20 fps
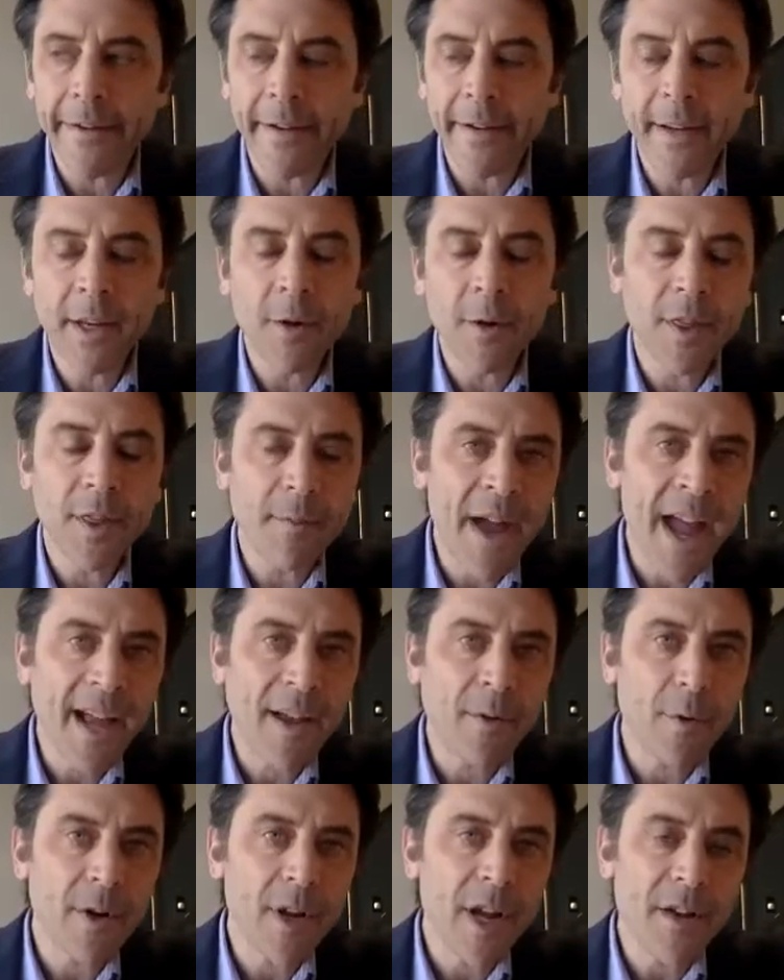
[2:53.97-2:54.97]
you know, at the
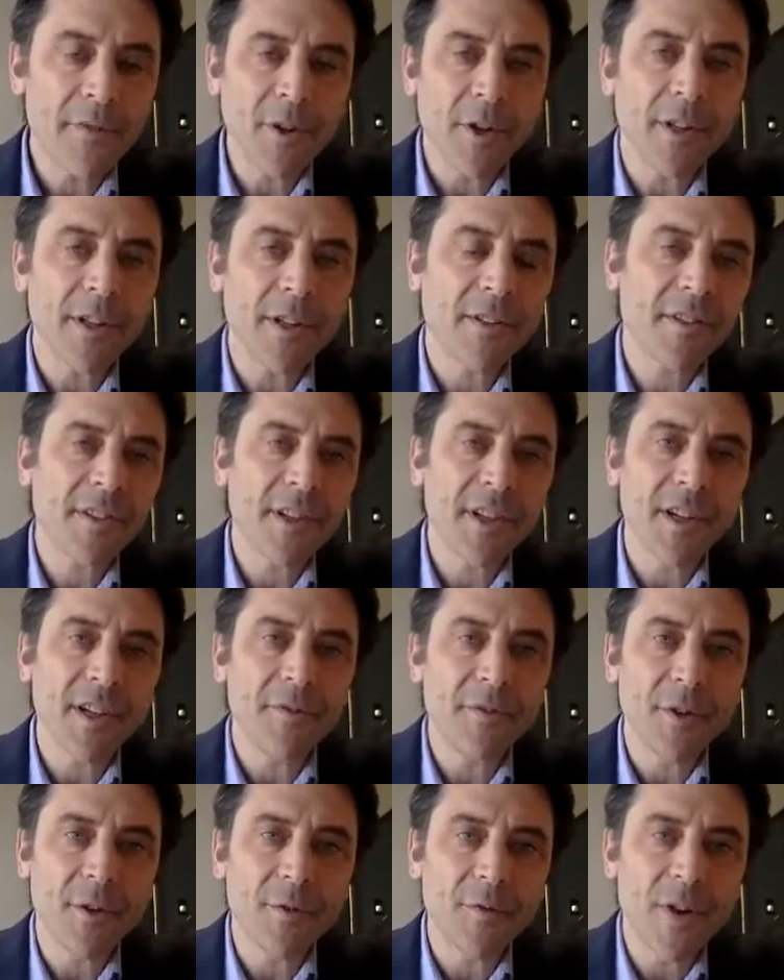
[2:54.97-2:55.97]
back where you have your lists
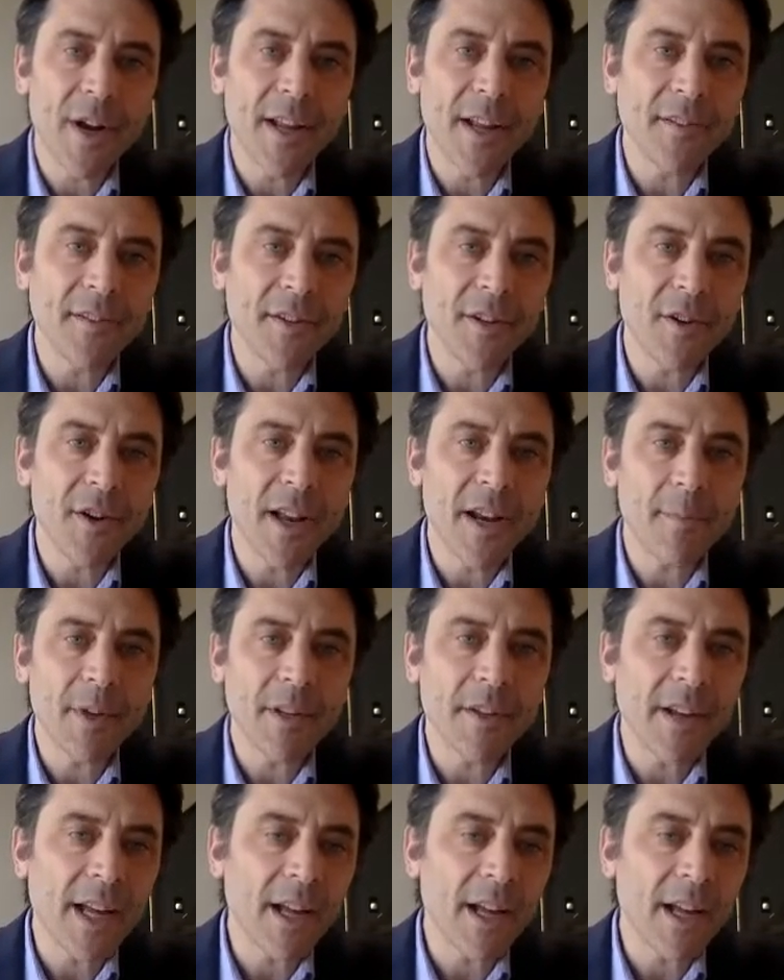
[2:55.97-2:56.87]
of your friends and your enemies,